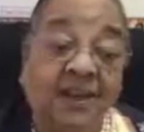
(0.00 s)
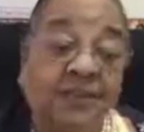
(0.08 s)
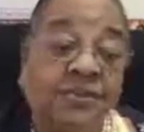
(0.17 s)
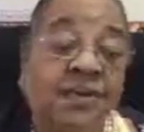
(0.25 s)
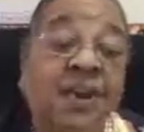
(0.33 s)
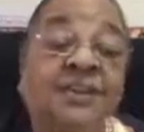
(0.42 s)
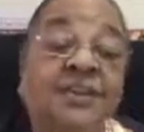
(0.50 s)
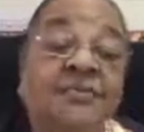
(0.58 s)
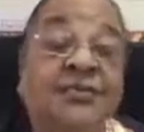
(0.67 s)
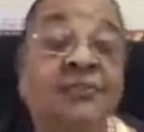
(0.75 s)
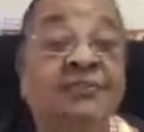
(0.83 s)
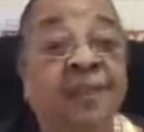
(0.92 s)
So let us
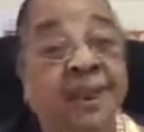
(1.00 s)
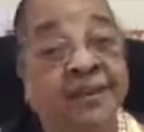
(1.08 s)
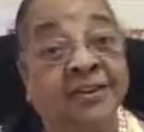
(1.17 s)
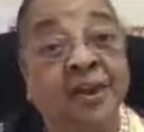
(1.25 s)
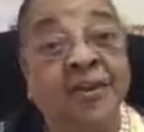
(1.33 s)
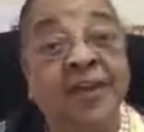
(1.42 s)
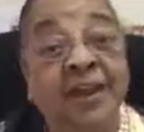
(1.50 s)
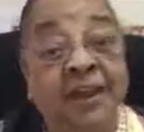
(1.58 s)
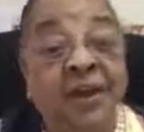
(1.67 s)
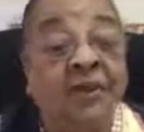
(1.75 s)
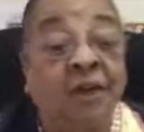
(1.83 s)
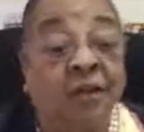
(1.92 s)
reflect on
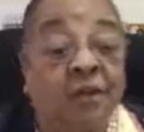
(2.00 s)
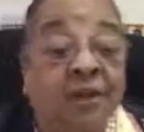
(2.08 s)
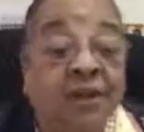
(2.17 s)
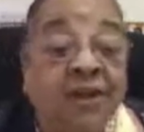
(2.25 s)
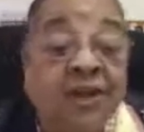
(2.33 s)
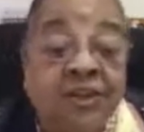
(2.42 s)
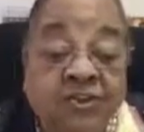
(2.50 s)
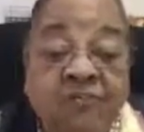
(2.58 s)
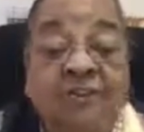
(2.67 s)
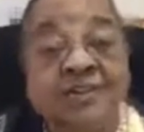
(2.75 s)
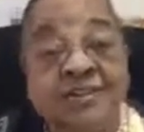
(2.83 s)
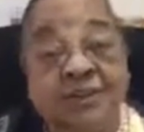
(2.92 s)
what each of
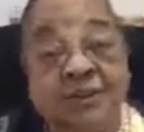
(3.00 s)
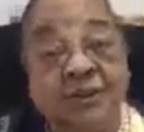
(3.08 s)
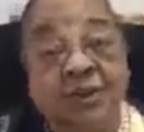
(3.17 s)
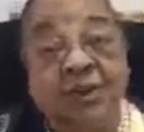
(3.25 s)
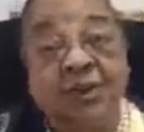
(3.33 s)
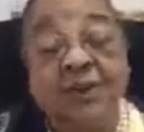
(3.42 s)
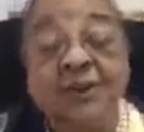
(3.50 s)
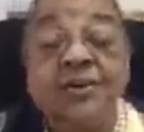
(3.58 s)
us is doing